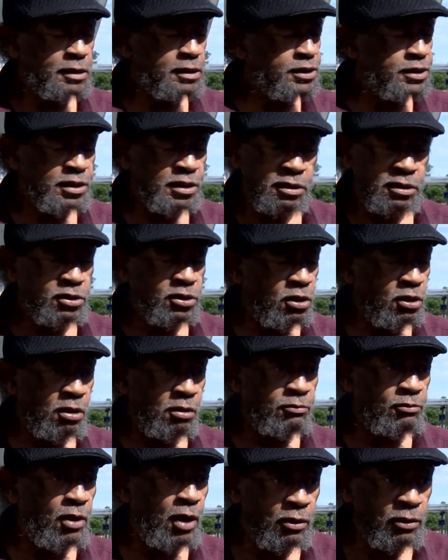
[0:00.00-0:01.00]
It's just
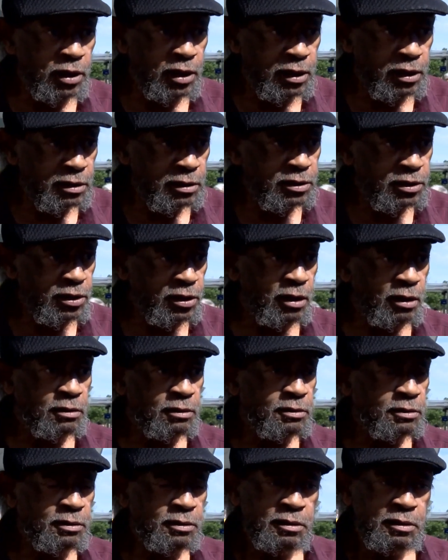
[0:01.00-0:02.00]
terrible out here, you
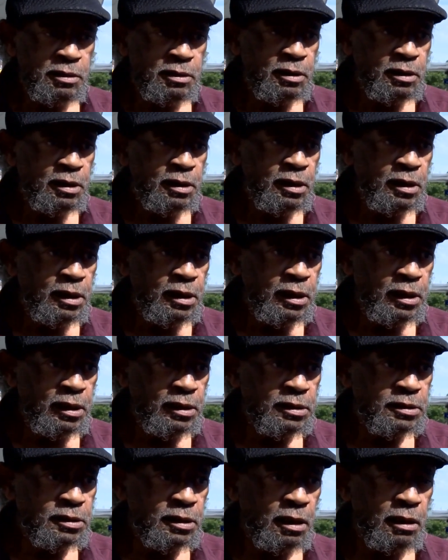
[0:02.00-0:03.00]
know.
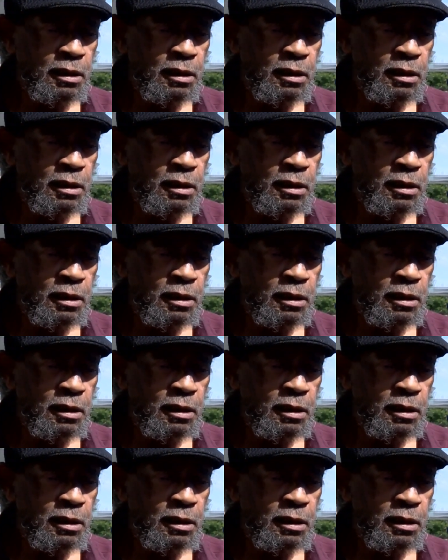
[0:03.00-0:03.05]
It's